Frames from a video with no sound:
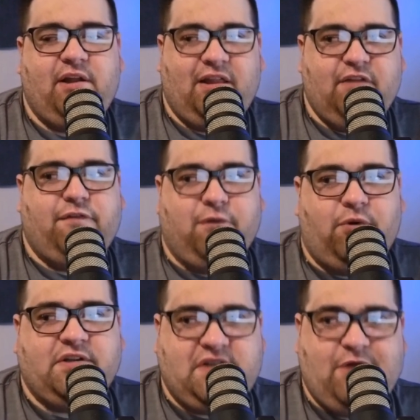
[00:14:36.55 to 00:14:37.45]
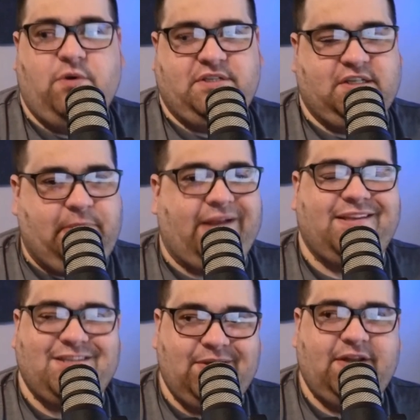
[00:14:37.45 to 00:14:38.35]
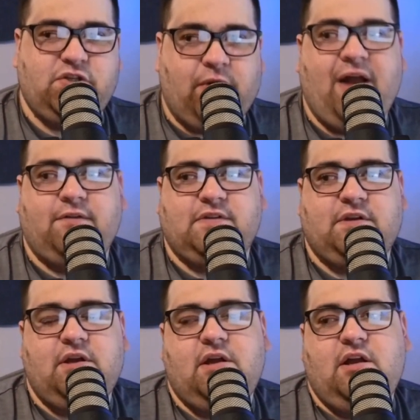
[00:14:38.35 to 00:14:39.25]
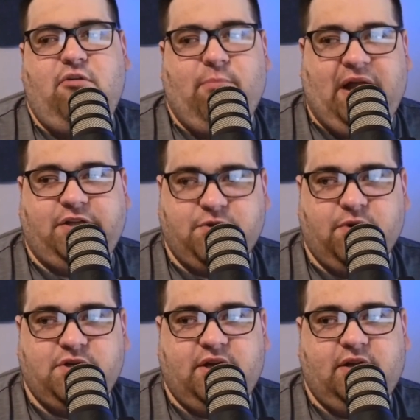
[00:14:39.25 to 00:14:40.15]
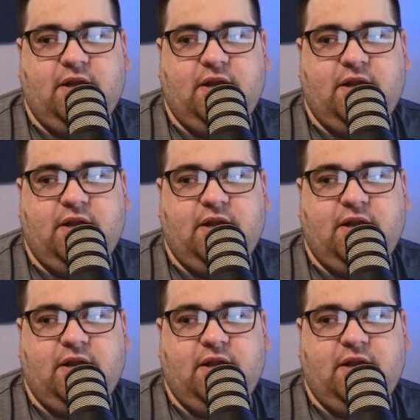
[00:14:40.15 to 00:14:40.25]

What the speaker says: I think Florida State was expected to get trounced by Georgia.